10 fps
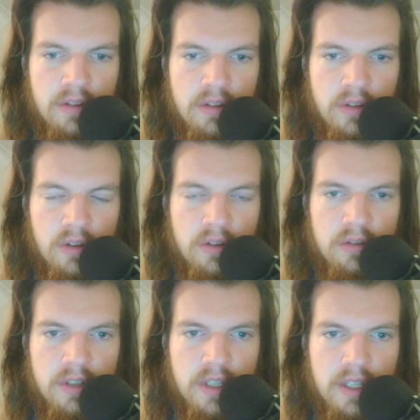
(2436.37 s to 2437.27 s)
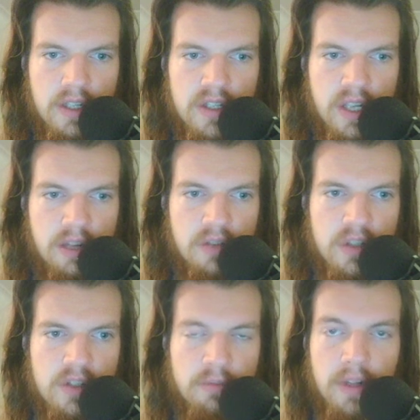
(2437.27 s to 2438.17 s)
You know, instead of
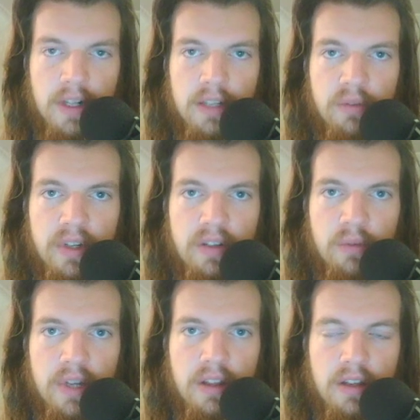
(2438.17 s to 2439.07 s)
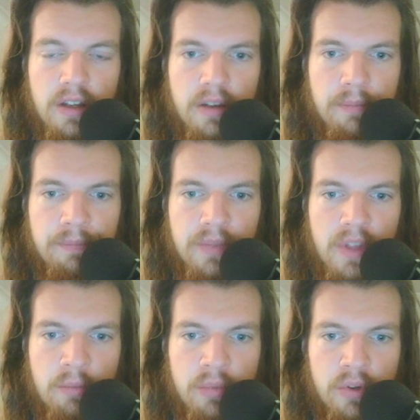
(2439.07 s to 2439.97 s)
just building with
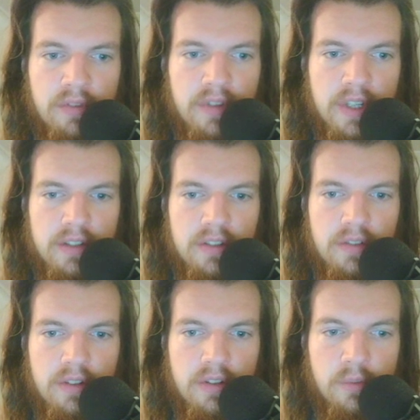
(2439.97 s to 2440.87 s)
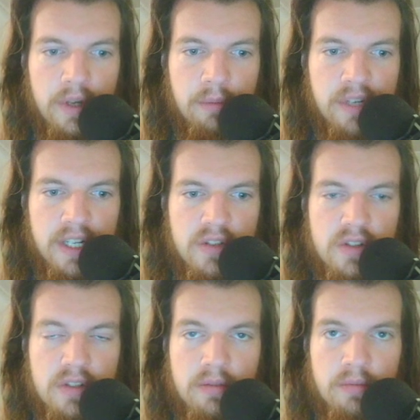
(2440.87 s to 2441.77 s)
perfect red bricks.